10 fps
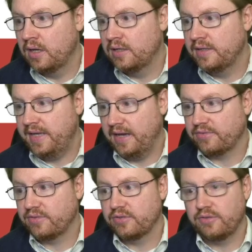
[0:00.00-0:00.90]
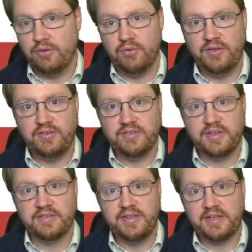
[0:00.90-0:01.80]
Yes, so this is
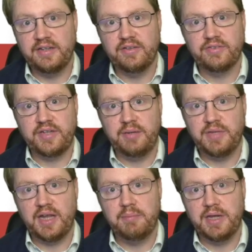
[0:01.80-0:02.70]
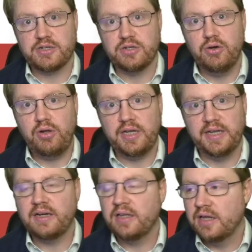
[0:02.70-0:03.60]
exactly the same that I mentioned
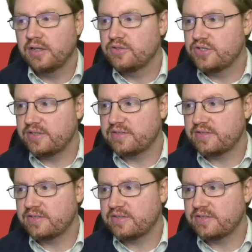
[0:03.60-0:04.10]
earlier, just